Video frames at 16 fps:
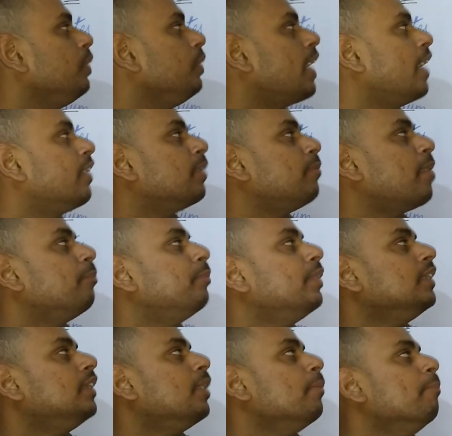we can
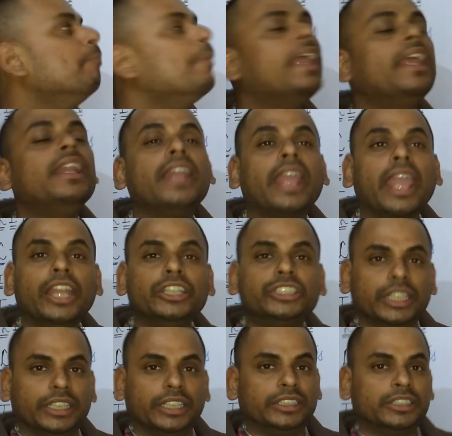remember the main
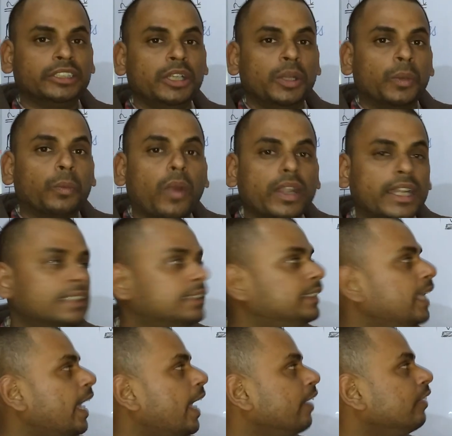agent, what is
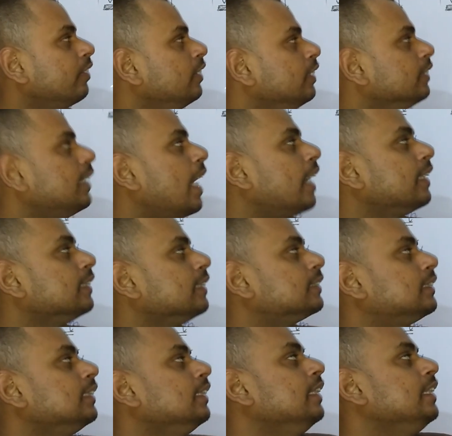there, that
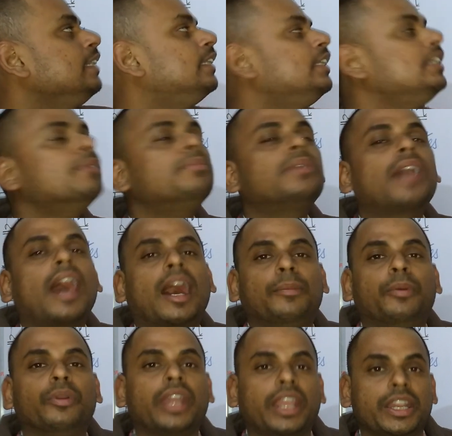is the lithium
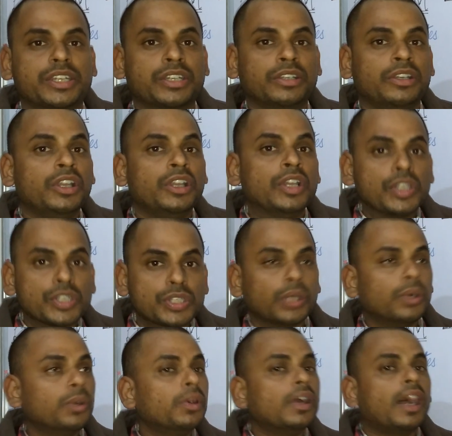carbonate.
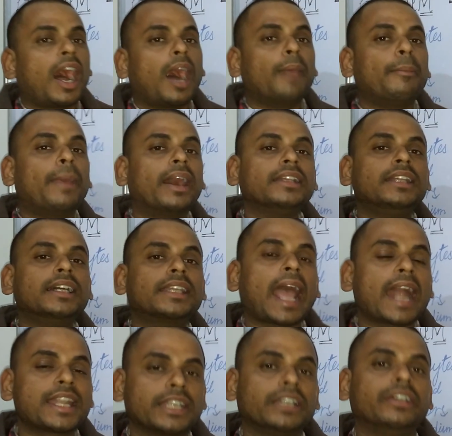So among the
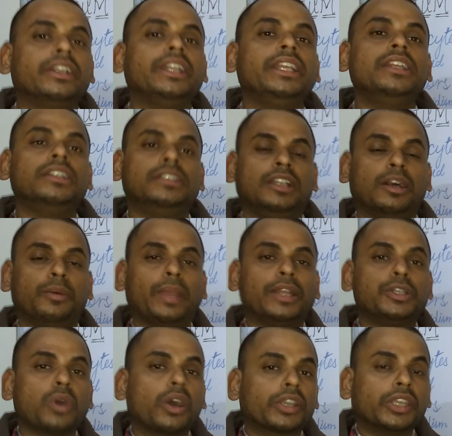category, the
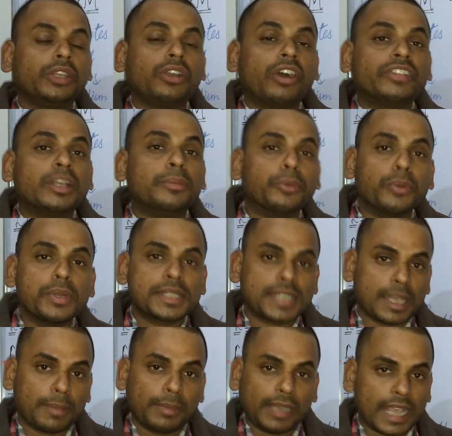when talking of the mood
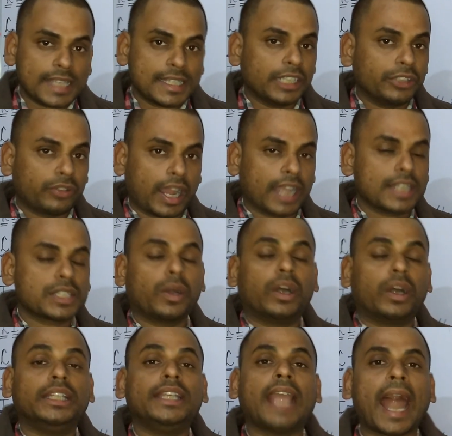stabilizing drugs
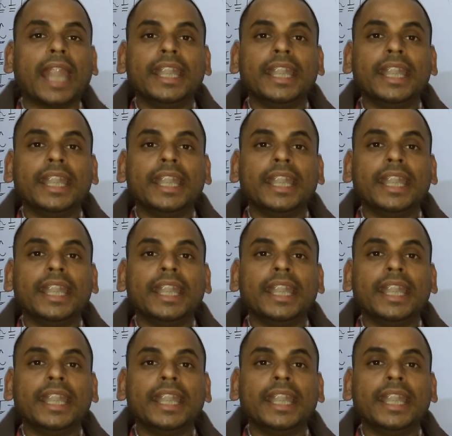or the